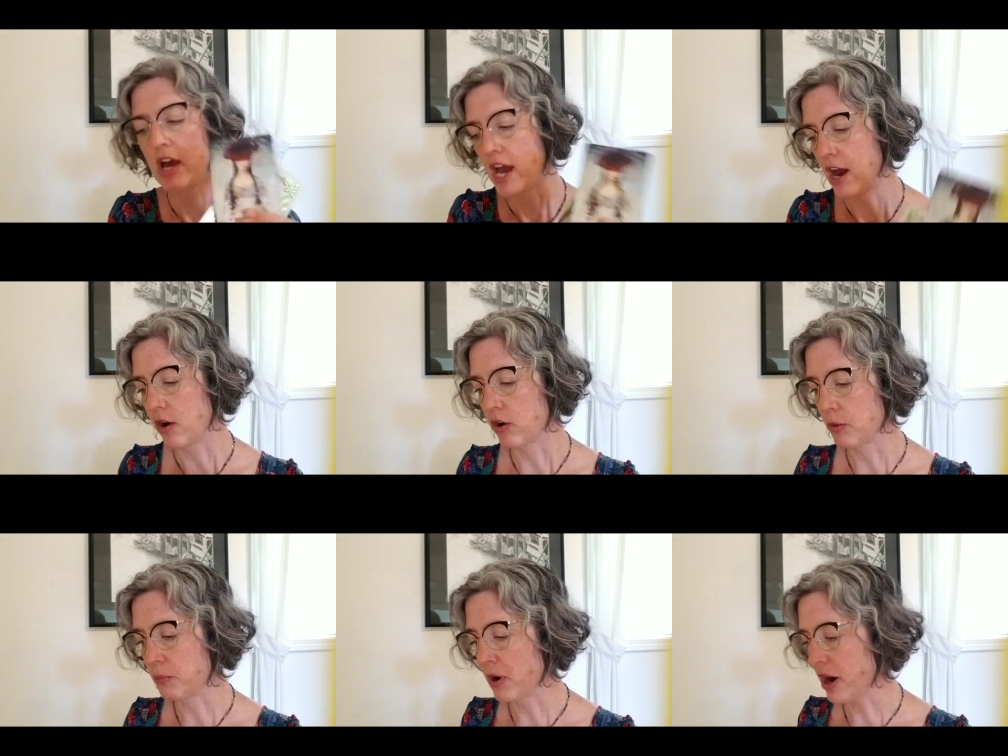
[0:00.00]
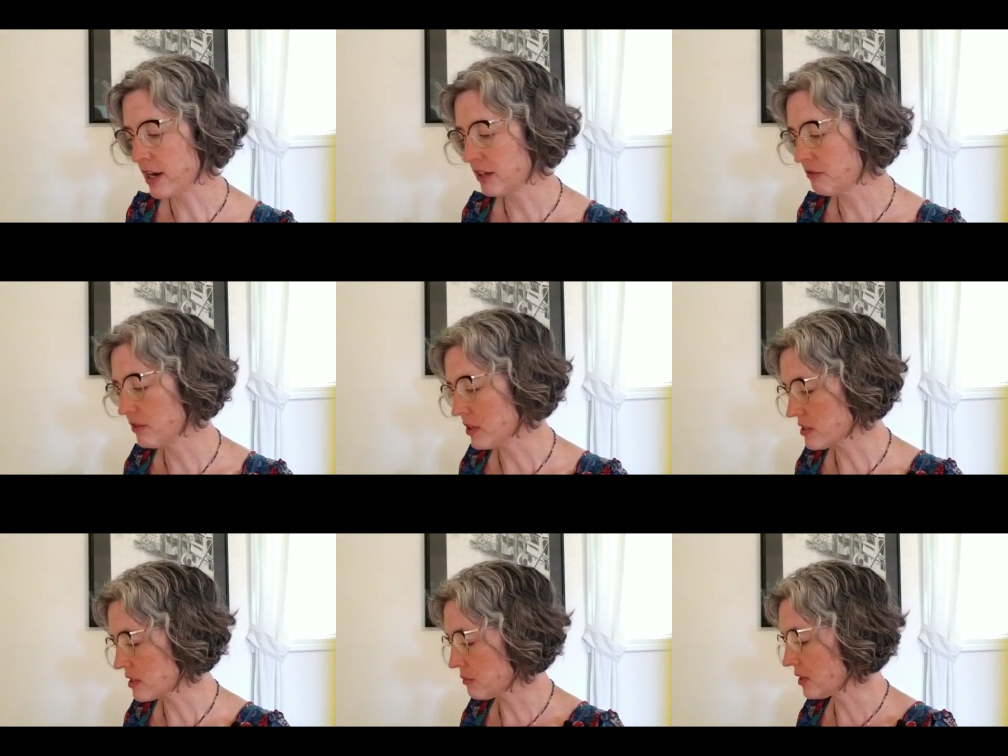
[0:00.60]
how her body
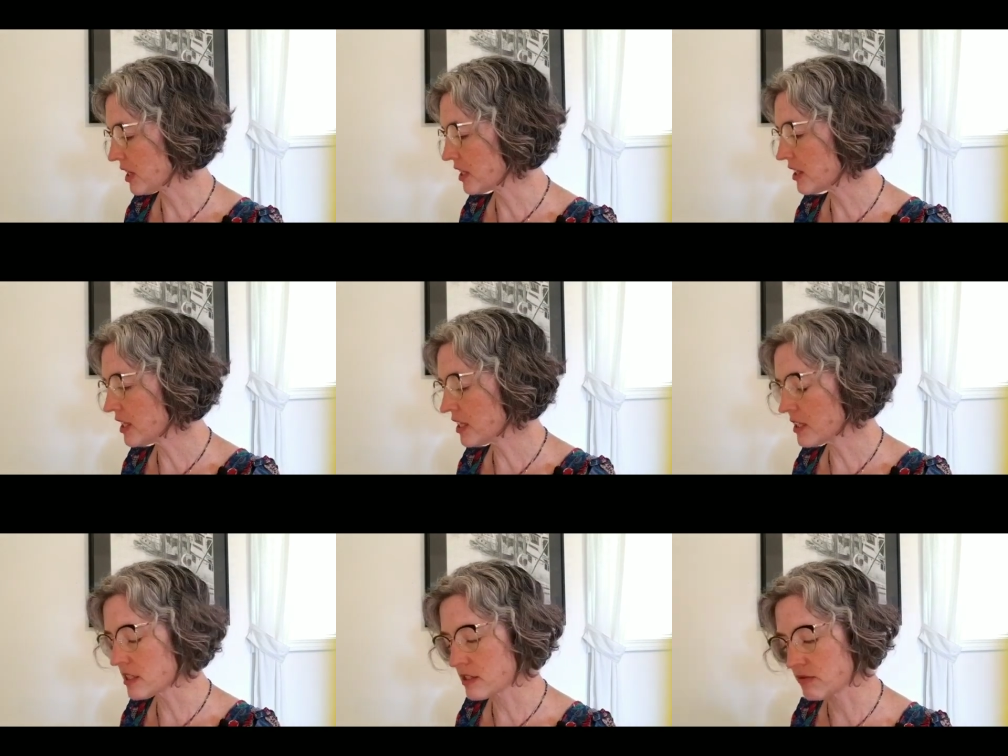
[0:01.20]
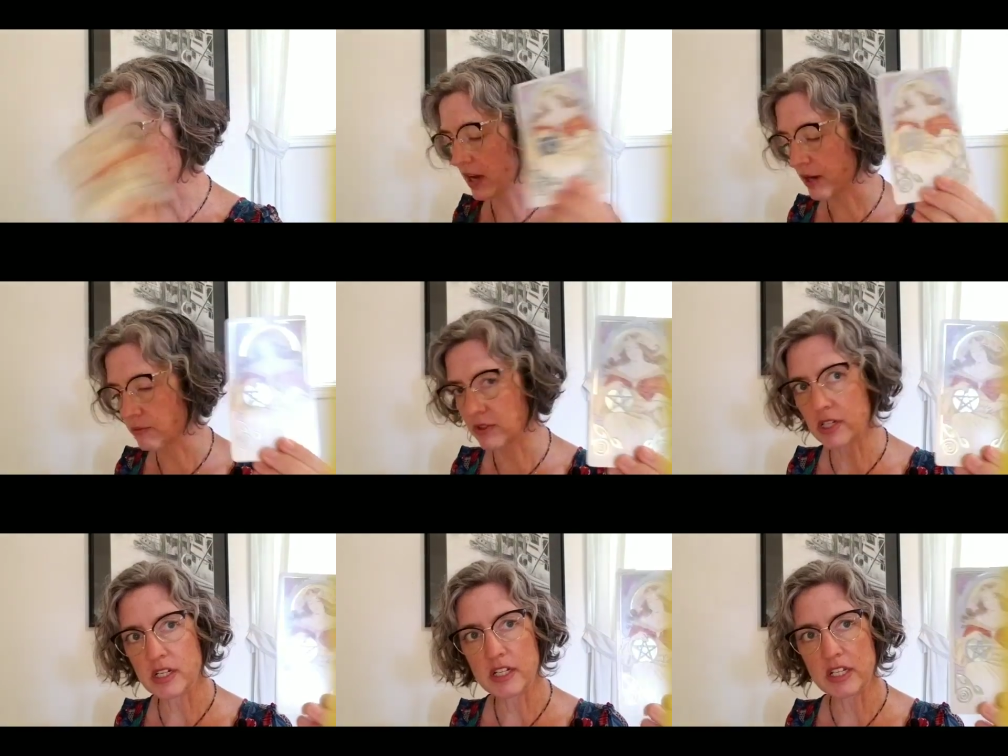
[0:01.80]
feels i mean i think it's i'm
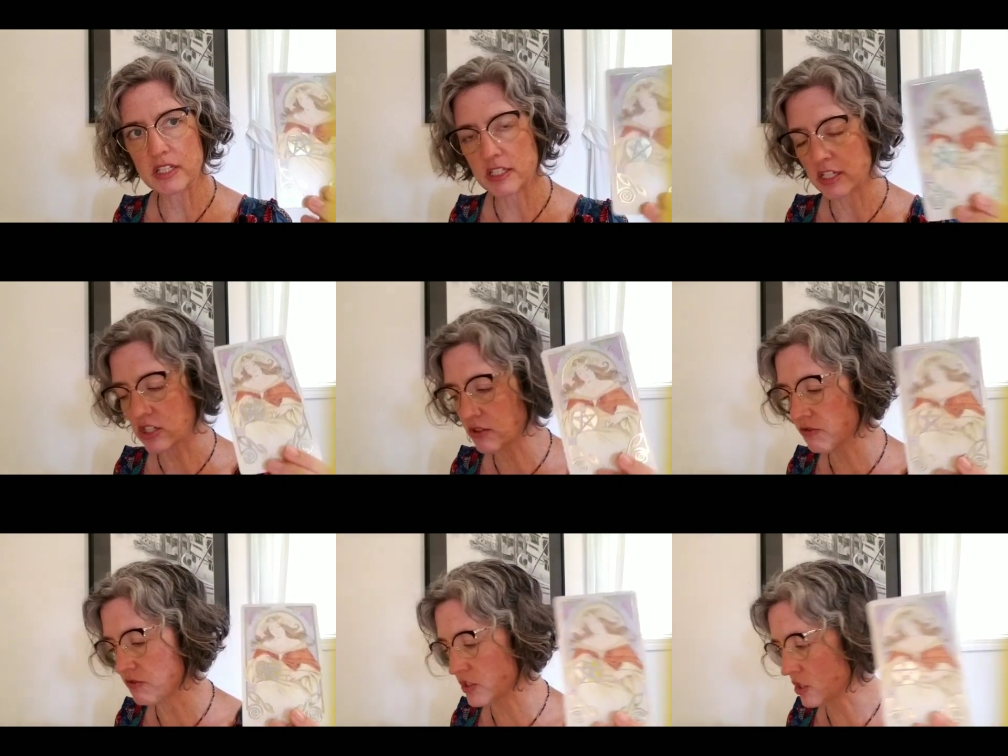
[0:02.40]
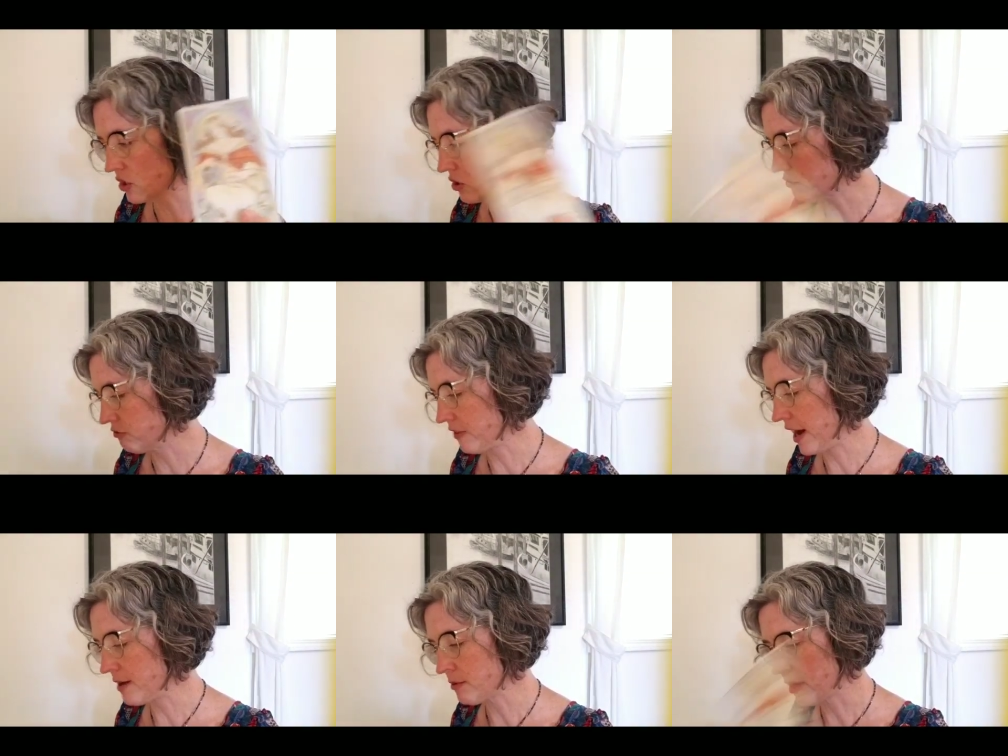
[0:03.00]
getting such a physical
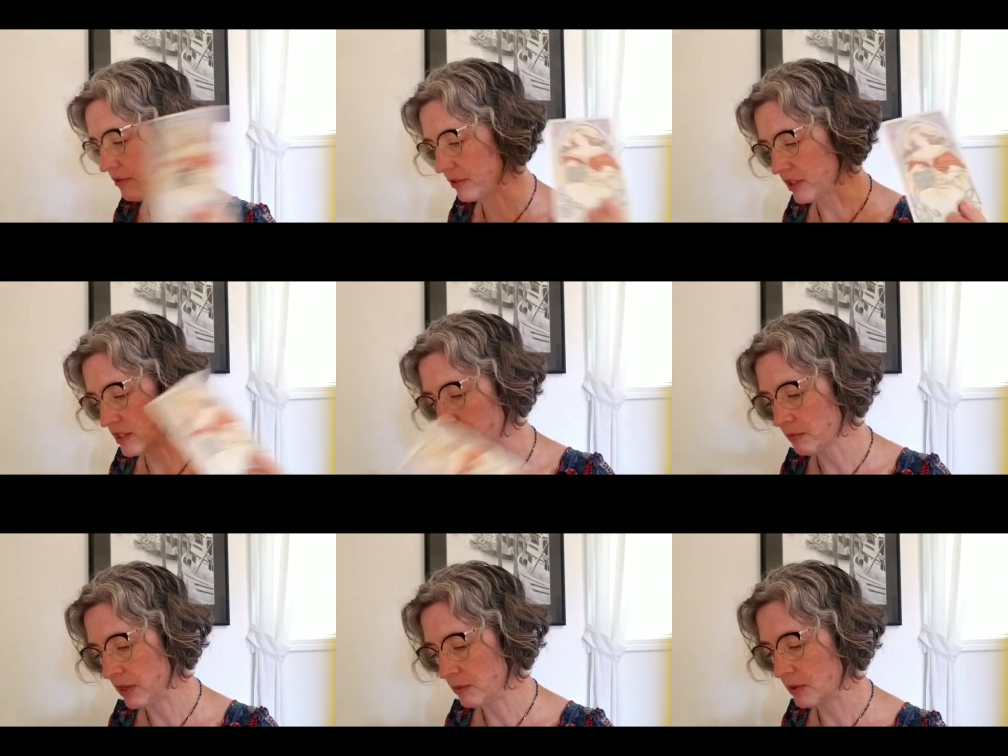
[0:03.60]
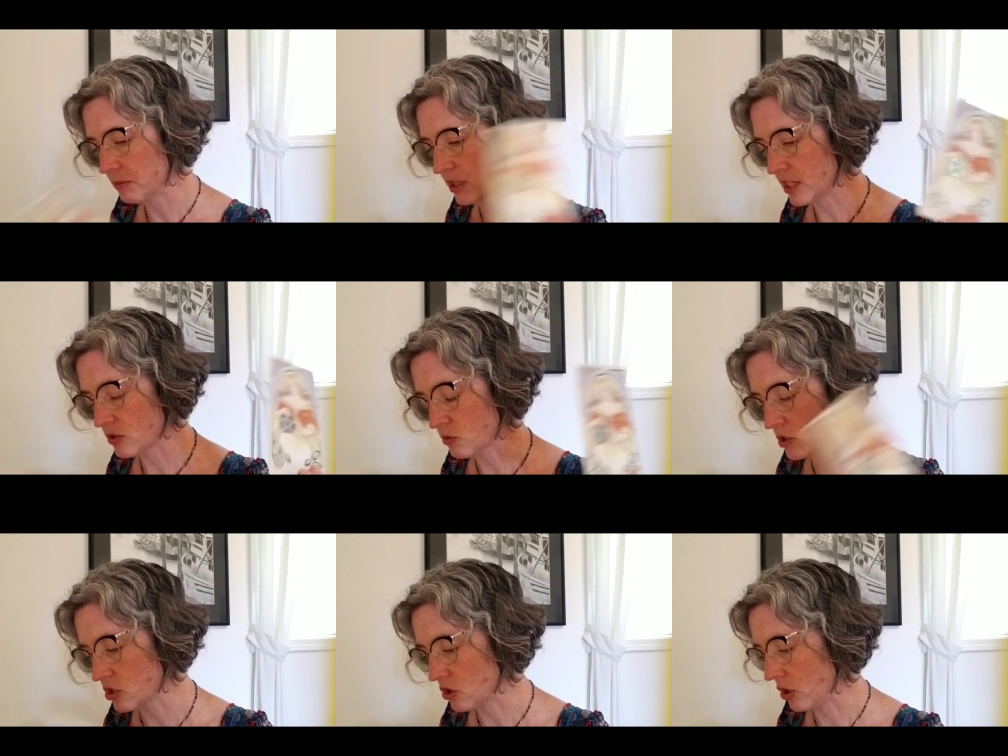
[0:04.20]
vibe off of this maybe because
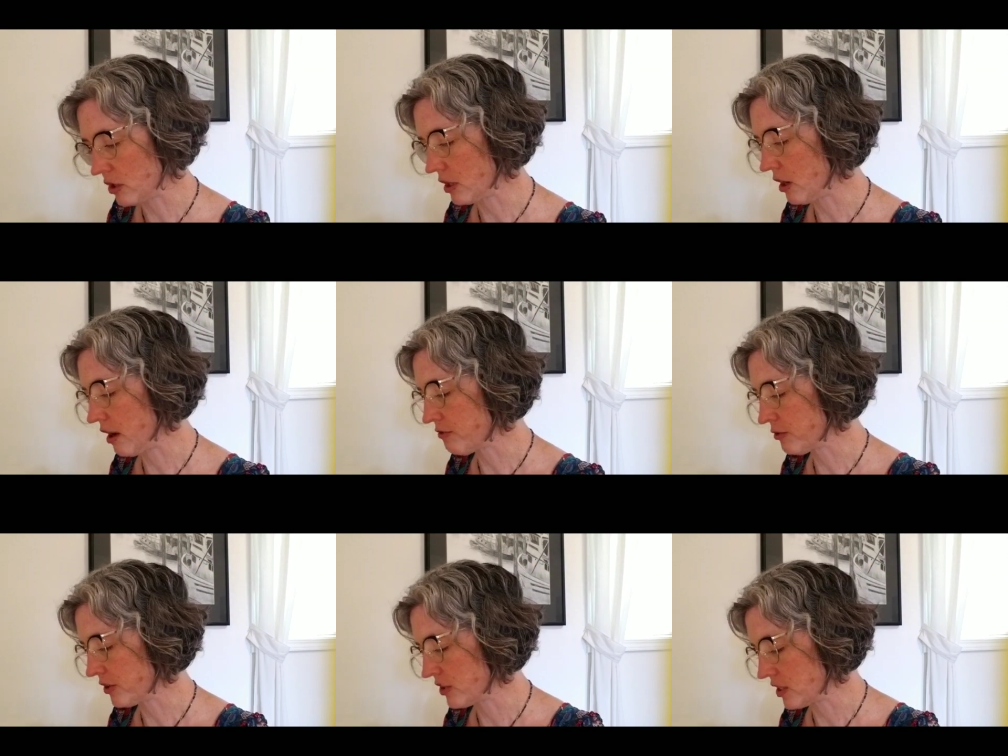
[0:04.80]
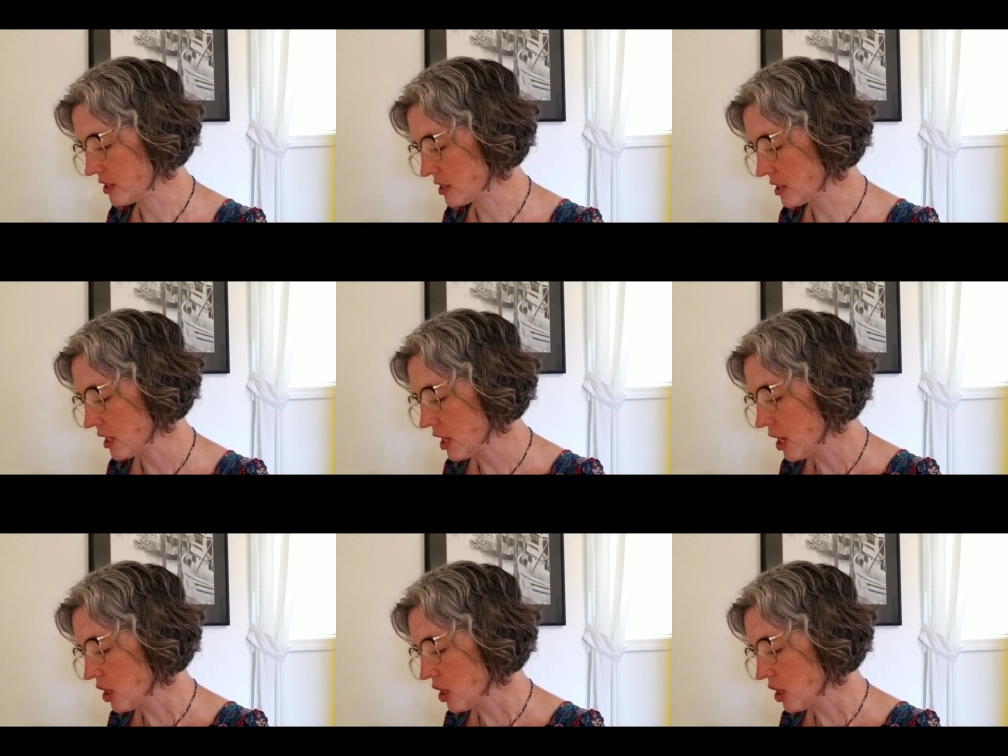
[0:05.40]
we started off with this